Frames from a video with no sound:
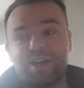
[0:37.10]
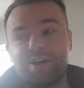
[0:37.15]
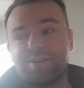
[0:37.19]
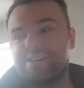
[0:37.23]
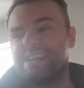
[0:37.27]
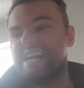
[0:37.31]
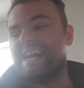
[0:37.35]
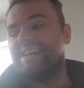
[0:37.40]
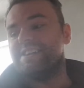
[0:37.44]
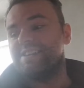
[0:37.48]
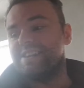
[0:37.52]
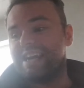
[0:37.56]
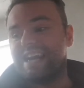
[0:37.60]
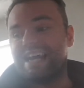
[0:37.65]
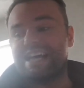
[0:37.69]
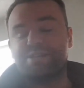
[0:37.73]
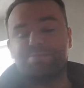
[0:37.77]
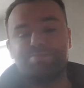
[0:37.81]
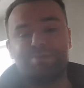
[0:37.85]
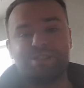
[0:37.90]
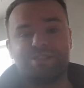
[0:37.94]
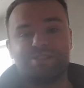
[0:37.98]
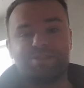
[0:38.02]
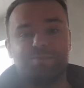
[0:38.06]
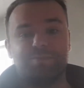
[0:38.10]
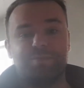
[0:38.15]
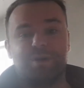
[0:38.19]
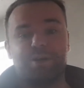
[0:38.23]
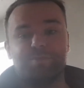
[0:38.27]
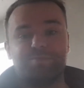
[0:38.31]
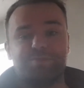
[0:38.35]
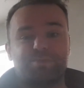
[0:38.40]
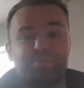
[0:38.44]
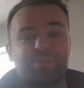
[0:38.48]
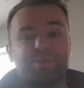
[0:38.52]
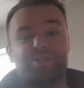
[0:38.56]
getting the last bits and
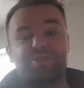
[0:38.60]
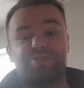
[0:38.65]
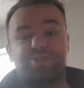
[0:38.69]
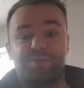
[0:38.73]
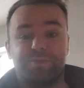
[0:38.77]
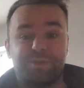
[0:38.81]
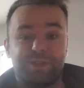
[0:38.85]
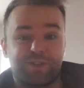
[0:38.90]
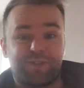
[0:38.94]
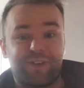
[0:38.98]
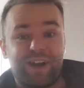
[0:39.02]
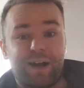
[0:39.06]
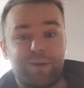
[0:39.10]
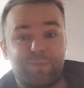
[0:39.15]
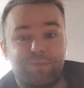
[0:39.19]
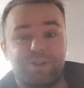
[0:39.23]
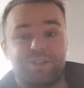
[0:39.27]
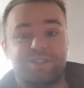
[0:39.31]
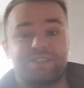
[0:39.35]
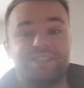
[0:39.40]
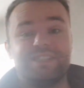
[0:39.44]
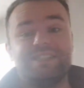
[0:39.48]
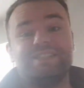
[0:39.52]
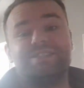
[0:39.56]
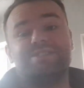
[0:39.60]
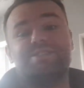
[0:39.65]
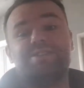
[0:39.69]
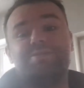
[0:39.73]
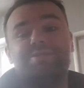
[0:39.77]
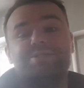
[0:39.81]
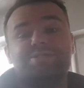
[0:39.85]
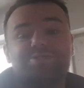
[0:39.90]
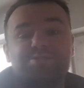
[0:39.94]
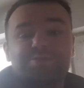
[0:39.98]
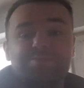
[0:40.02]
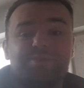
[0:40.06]
bobs, because some of the groundworks needs
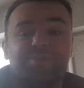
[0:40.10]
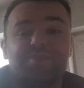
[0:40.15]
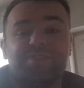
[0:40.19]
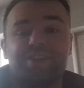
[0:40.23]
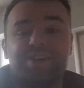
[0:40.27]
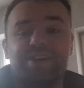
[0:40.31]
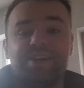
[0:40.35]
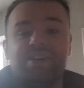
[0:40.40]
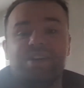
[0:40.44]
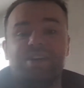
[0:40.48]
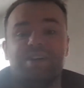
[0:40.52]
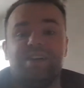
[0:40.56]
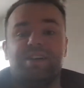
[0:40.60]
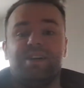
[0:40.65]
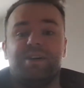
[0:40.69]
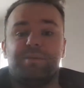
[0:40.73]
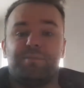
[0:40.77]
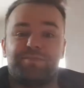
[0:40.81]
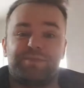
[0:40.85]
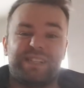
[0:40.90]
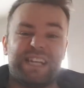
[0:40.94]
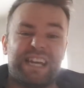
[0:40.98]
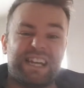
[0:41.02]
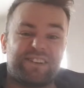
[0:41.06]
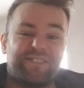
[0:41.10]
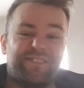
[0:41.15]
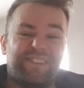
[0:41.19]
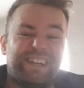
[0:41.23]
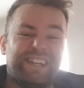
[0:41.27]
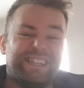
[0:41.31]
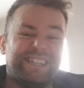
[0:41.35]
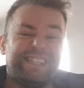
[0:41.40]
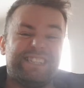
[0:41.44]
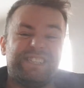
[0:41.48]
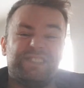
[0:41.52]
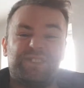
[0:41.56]
doing, some of the
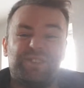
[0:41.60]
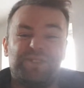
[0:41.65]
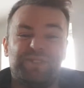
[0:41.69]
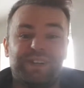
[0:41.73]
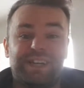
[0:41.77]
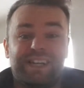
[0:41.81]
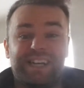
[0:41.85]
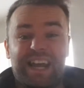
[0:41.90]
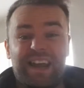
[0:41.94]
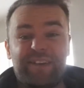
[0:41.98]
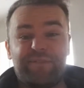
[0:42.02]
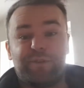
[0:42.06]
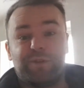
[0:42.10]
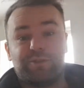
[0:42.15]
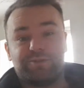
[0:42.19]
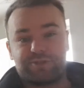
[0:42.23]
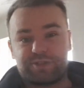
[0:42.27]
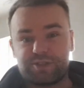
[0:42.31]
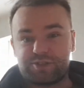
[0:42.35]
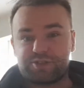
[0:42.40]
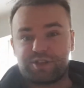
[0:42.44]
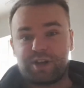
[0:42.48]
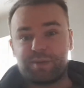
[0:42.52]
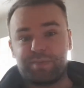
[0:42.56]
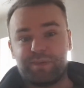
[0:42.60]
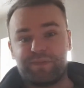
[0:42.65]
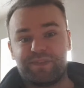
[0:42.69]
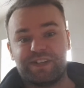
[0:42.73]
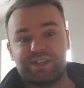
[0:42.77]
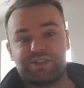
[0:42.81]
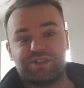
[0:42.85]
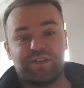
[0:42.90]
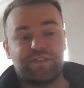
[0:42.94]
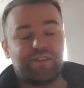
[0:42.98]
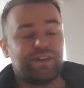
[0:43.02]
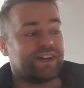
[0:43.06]
decorating needs doing, and everyone's on top of
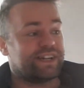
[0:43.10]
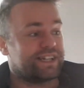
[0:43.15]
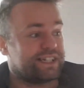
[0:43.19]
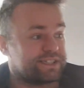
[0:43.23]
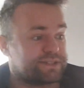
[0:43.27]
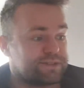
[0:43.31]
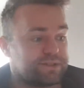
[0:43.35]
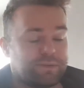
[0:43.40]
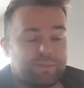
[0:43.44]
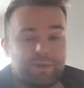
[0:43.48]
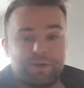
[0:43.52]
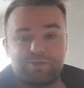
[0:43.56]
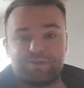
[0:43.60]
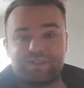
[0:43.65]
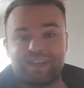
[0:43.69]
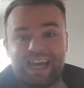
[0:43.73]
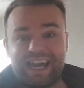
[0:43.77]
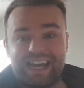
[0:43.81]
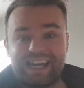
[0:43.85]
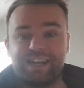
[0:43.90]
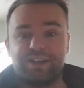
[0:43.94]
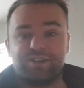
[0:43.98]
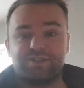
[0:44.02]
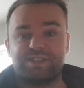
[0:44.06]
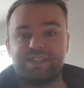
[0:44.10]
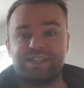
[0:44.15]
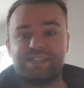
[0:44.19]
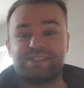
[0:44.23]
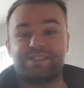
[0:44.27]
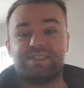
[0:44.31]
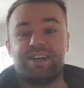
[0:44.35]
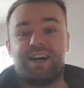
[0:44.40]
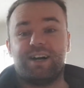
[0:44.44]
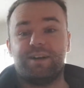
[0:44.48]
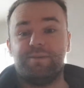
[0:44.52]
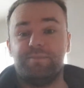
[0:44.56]
each other, and it's the most
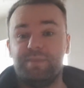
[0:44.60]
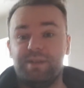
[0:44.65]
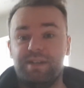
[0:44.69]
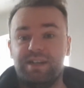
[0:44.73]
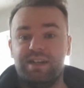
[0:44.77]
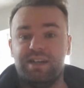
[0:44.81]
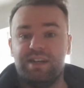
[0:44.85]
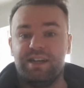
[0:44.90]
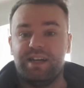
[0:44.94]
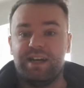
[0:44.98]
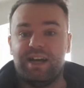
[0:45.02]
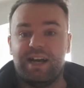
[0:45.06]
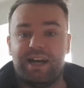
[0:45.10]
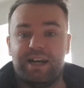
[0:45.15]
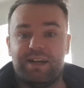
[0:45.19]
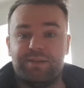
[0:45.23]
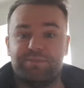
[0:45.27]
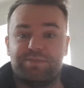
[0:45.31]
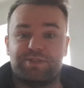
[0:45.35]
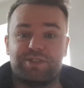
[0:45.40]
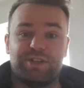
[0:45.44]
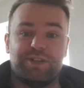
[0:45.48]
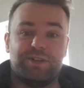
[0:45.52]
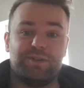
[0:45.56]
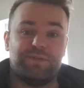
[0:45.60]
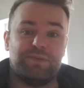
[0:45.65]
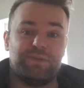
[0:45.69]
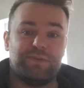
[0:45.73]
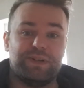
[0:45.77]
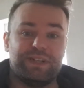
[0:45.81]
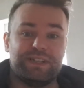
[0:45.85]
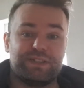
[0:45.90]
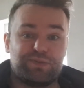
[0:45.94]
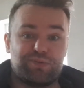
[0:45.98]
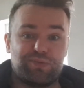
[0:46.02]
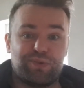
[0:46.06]
chaotic time. So
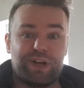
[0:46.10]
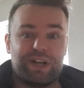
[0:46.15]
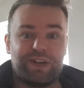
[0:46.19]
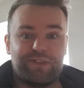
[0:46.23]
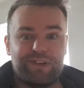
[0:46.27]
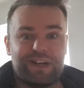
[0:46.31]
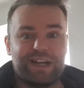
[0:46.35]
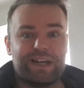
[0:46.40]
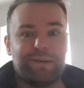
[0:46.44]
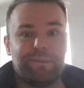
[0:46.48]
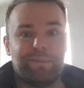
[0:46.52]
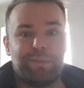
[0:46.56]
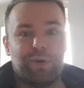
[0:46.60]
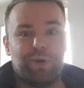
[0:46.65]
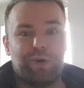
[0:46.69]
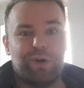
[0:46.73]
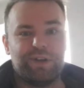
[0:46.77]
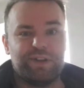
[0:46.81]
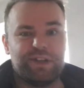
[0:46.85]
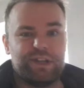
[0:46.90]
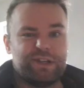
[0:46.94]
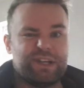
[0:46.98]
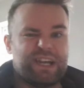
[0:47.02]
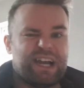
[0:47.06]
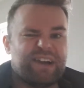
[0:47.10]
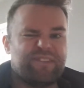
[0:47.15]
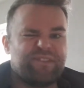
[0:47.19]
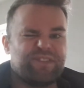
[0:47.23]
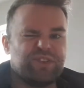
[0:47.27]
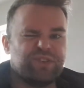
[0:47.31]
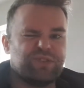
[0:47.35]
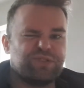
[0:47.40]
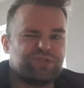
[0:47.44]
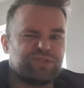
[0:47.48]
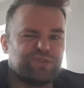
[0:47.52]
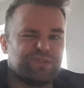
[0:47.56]
it's really important that you have
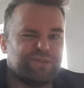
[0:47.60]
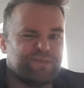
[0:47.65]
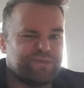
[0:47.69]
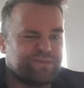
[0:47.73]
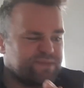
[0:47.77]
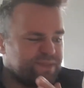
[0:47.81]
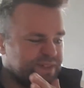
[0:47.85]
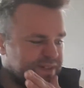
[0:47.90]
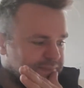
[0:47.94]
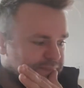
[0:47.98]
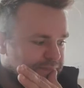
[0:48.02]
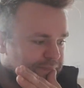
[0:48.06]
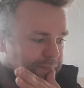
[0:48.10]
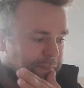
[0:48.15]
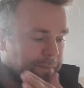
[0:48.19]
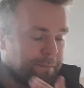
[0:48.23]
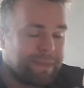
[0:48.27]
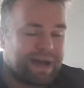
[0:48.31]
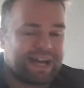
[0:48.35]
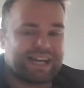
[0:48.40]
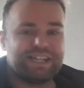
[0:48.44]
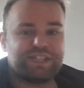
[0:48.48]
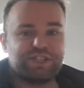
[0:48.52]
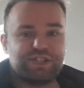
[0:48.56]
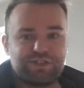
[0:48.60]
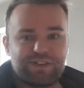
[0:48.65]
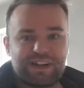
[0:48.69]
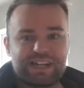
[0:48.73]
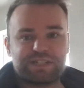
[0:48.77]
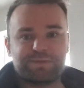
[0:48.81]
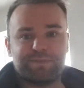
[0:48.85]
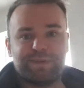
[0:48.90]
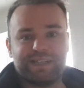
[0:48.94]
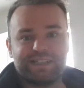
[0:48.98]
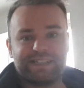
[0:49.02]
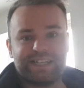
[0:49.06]
your sort of manage your
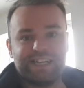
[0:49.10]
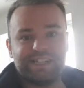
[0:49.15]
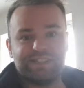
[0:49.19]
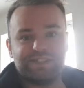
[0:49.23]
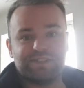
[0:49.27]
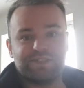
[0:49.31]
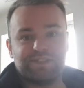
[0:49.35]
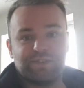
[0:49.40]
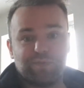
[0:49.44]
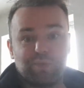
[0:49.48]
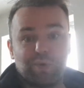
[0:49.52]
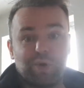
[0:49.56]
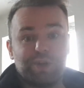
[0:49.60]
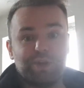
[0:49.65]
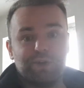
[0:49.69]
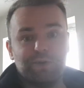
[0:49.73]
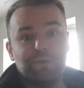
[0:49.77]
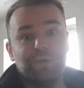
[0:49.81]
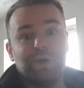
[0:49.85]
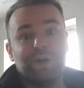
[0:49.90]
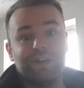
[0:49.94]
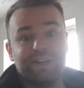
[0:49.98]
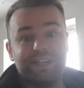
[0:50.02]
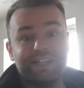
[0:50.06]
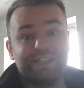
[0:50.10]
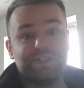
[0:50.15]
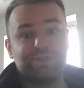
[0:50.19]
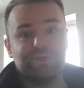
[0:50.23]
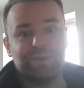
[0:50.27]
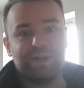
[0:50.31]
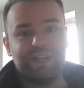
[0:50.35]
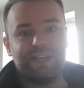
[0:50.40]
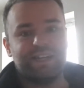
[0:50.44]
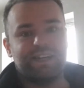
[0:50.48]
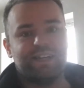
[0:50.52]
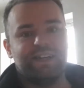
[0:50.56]
expectations of what you want each
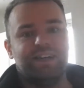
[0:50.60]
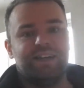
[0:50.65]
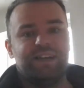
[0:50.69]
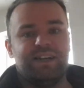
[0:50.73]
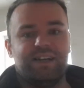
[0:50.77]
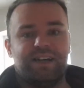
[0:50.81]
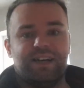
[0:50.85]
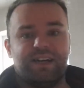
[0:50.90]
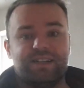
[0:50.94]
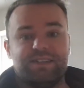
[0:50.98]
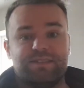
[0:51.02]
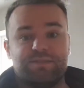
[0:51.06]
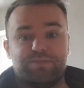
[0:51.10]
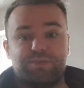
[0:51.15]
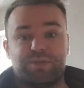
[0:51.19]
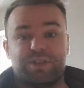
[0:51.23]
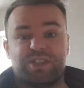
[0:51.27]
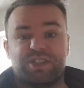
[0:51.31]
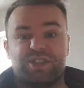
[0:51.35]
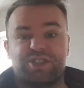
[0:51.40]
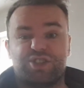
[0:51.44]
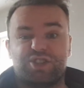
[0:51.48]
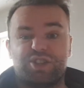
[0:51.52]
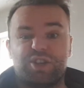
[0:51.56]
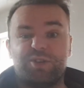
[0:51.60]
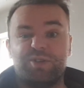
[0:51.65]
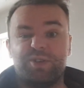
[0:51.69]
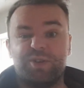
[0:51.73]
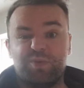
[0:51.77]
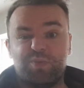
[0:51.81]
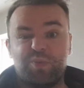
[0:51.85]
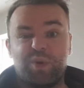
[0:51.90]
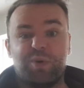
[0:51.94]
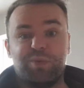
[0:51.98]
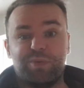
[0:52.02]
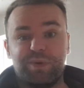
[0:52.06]
week, and we're going to show
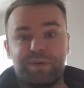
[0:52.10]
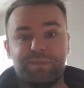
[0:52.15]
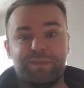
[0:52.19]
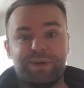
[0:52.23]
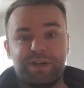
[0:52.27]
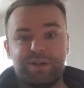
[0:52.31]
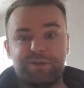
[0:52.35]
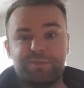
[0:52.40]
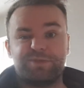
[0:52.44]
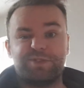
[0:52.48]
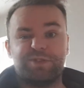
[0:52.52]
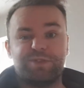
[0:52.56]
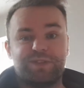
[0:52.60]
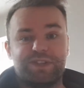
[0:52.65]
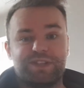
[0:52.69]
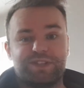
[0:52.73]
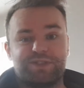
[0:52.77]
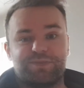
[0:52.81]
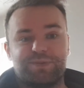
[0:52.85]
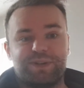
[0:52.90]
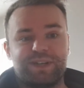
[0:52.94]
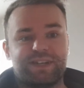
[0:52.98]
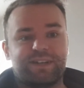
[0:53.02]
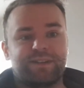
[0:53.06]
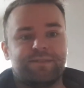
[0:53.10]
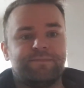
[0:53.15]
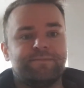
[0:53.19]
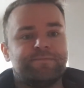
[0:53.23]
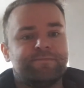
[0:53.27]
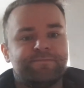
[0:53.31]
you what we've been up to this week.